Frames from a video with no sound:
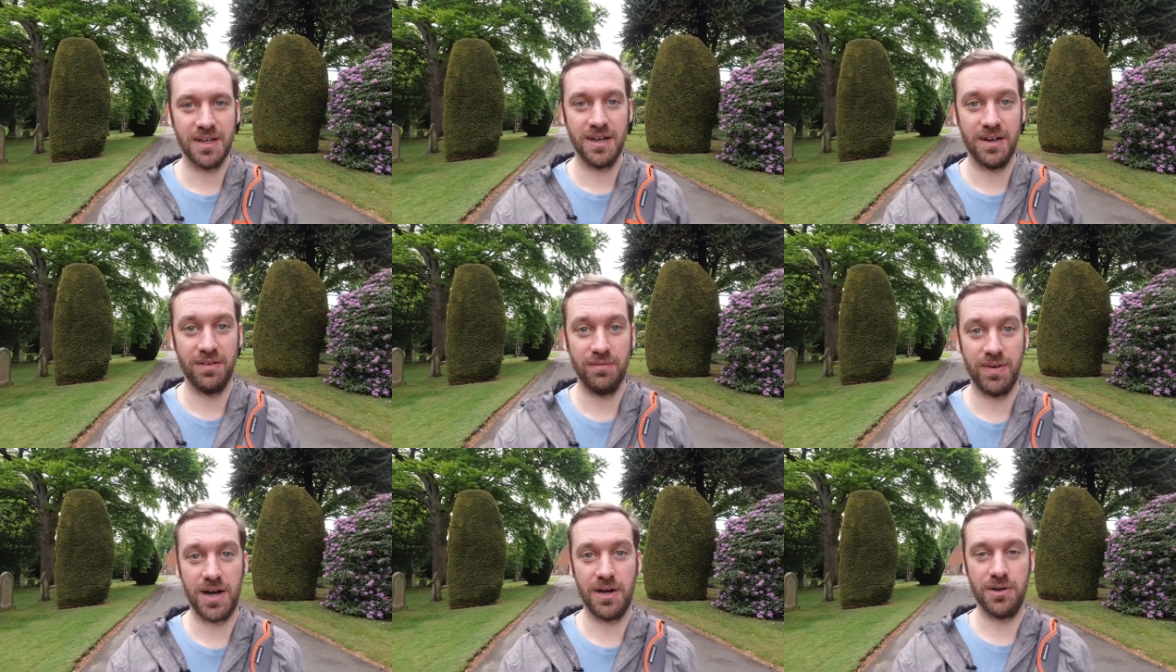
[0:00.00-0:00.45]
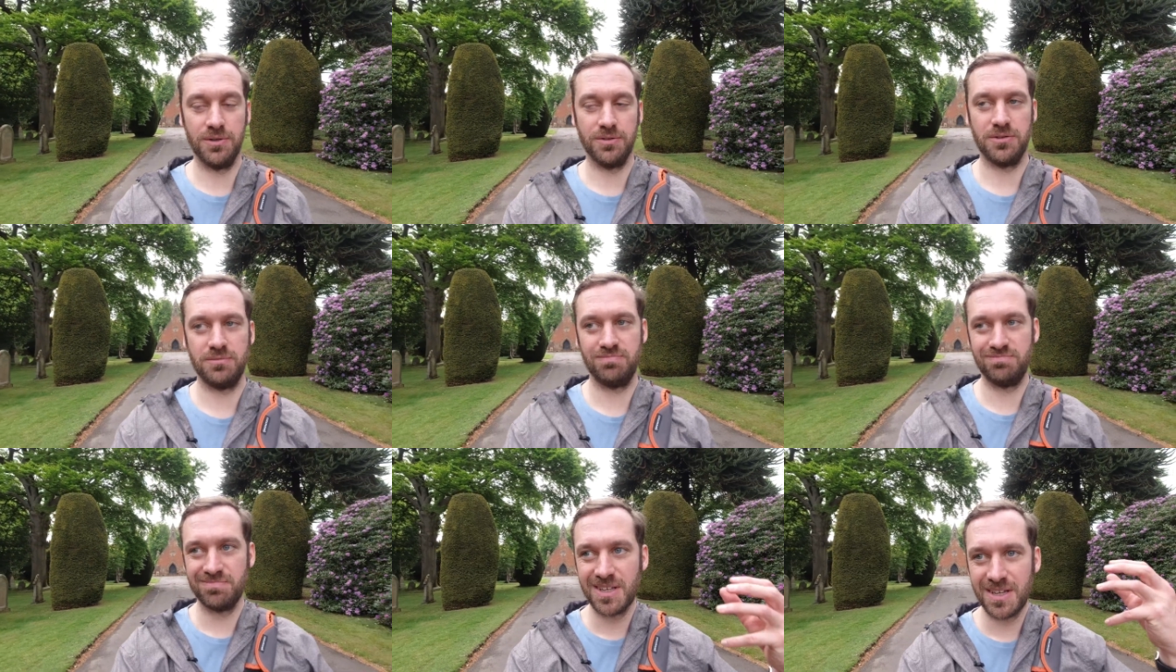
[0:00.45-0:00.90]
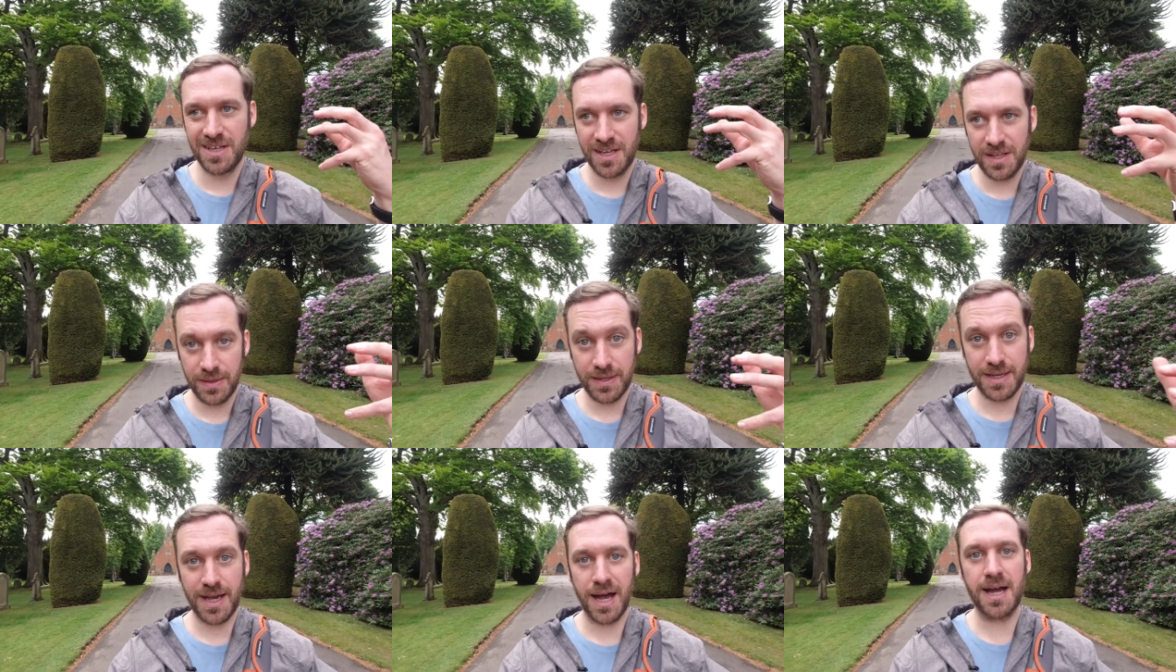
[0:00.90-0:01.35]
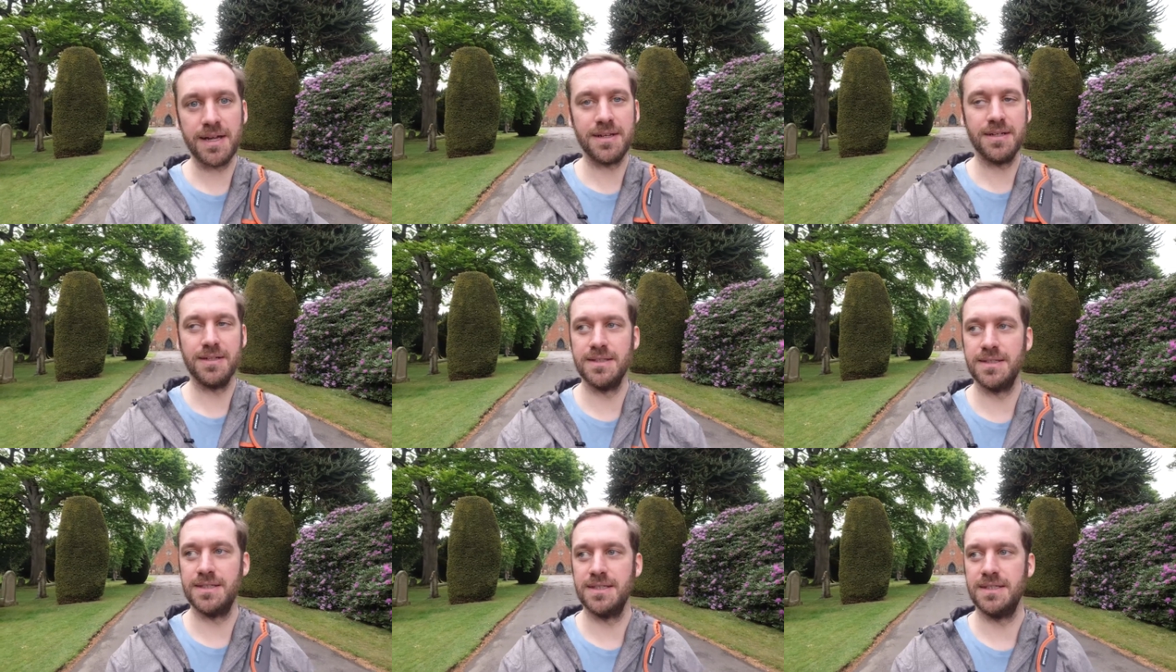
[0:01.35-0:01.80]
around the
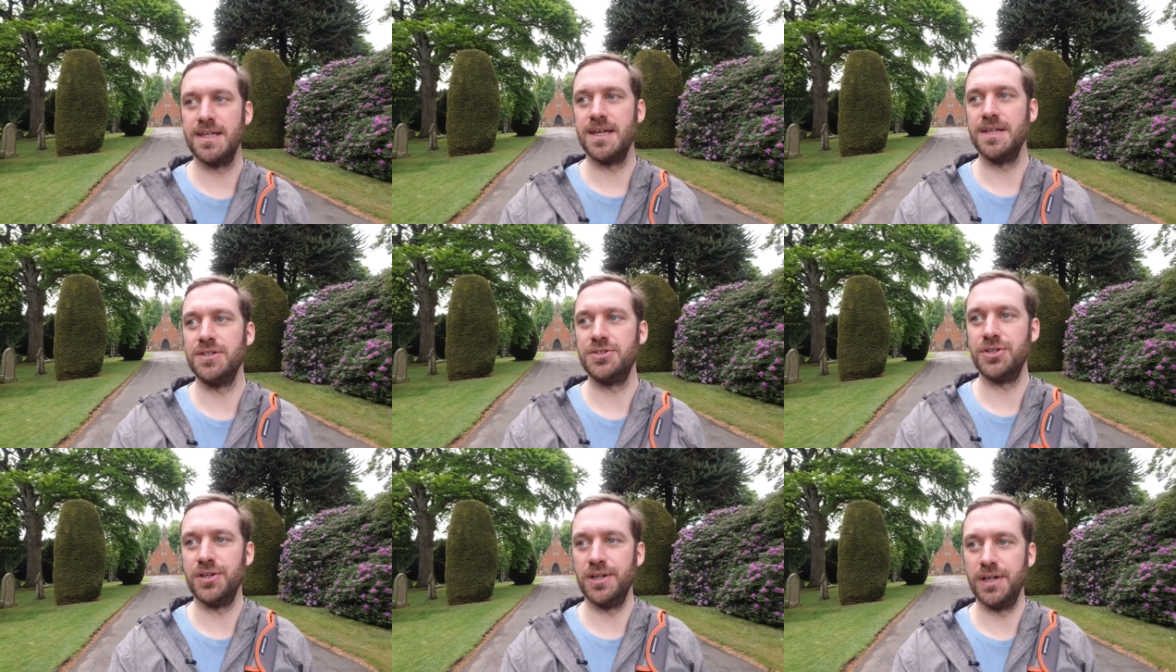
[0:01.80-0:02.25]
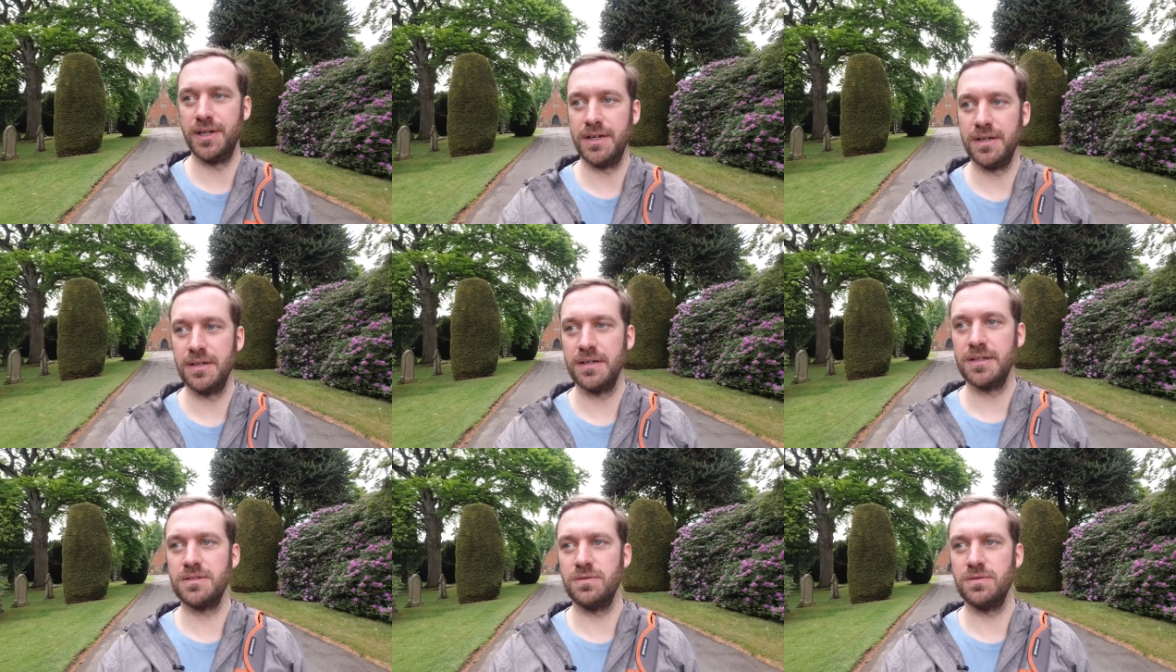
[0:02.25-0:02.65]
gardens, essentially.